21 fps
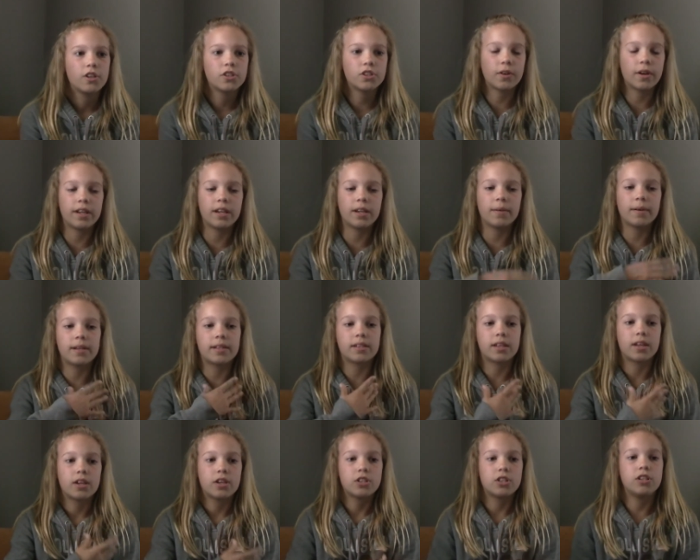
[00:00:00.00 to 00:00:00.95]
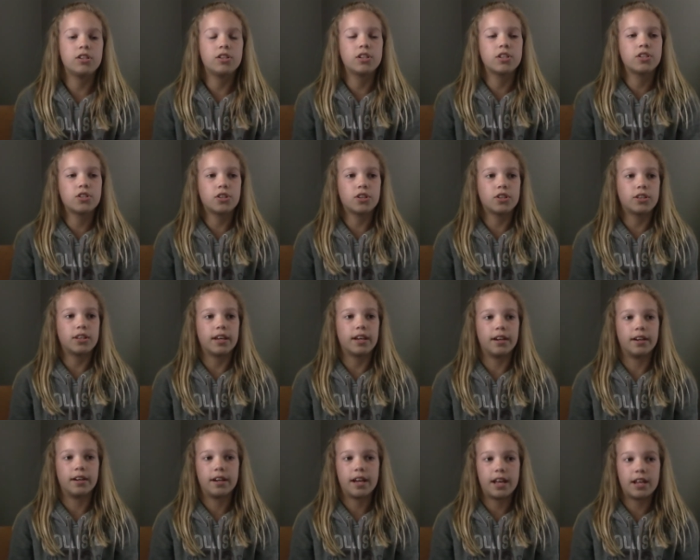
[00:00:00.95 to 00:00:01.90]
so anyways, she just stood
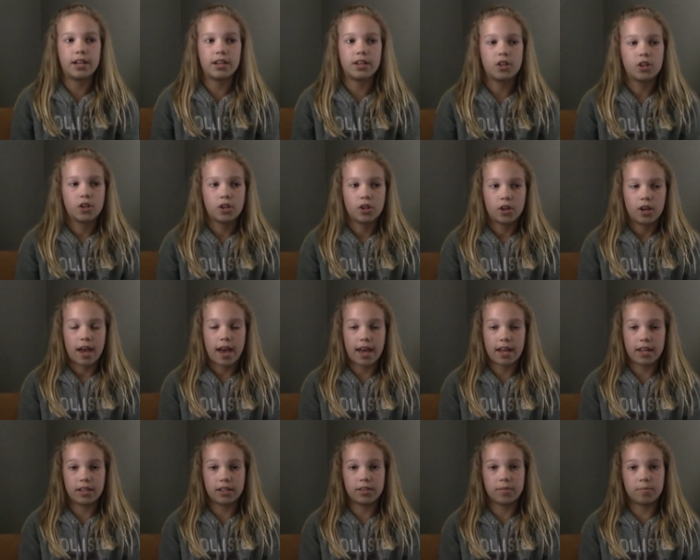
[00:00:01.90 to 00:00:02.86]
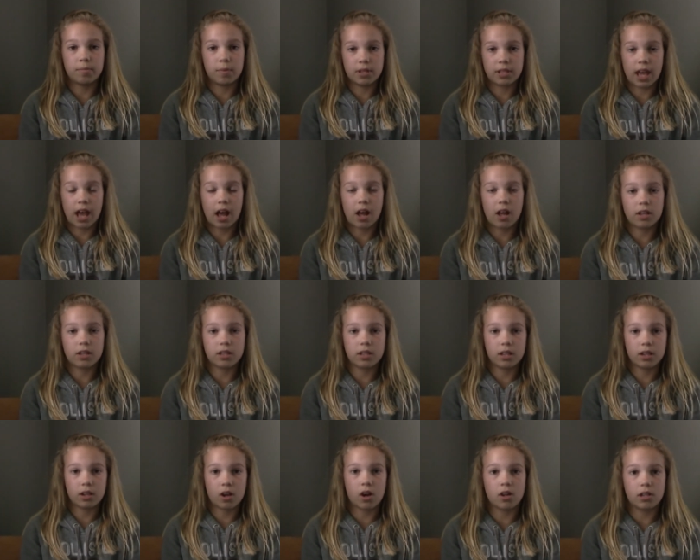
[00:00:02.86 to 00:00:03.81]
there and as Miss
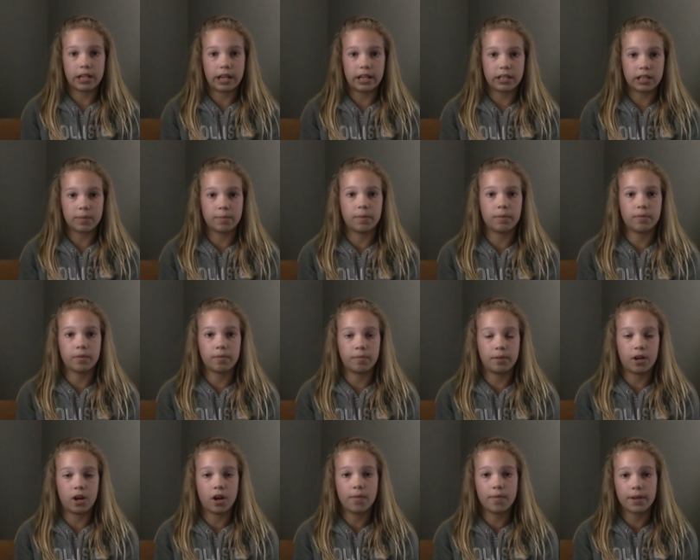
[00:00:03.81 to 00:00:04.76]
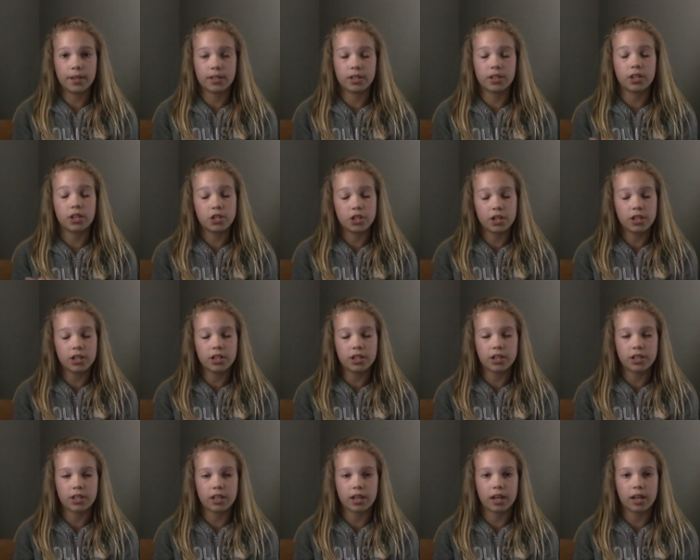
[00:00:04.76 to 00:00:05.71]
Allison called down someone from the office, so the
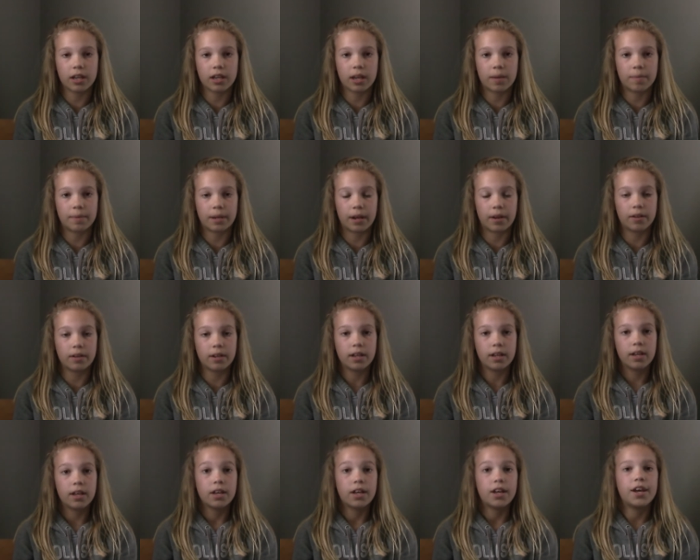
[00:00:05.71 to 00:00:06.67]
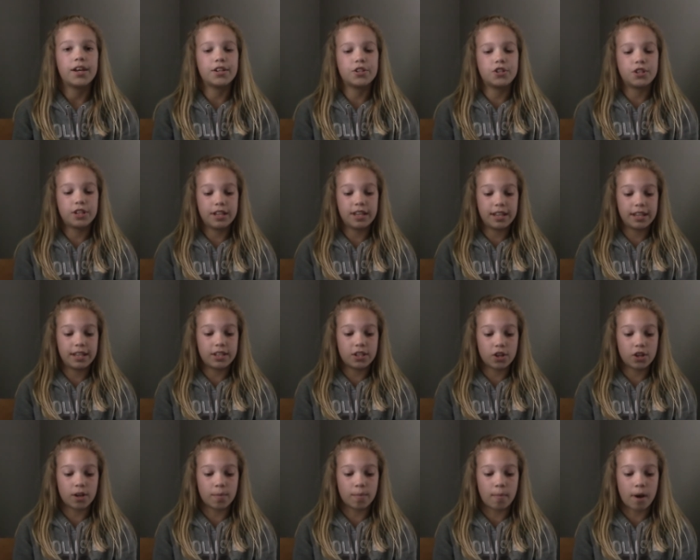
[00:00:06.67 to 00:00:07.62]
janitors came down and he
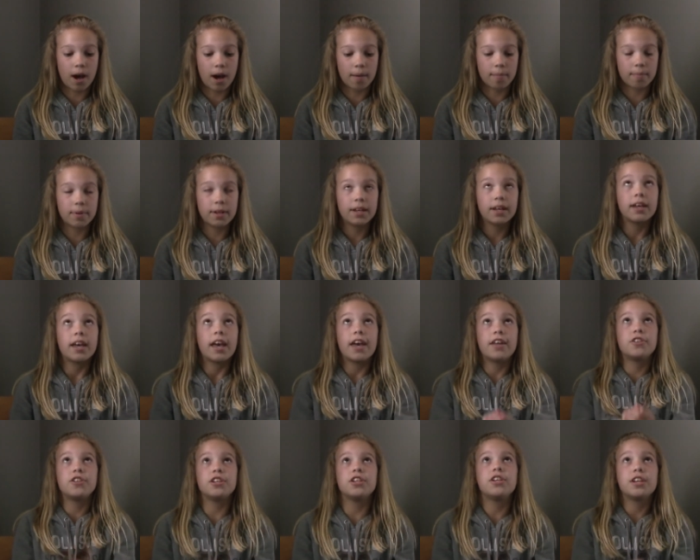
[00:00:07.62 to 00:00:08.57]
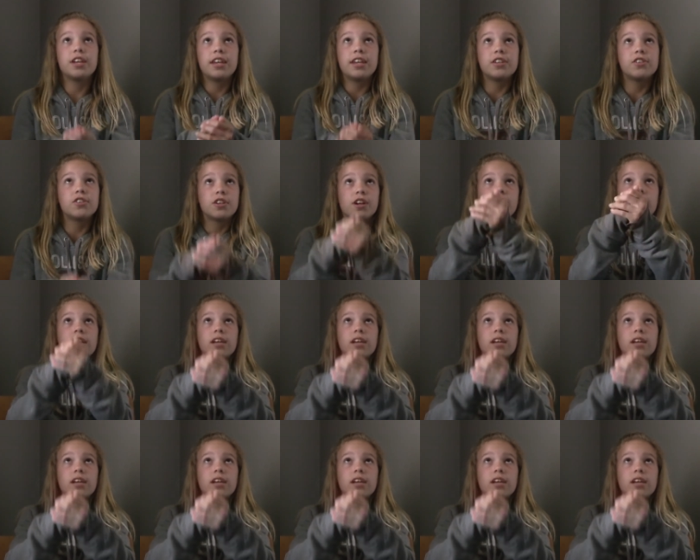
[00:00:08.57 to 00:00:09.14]
took a mop and she, he started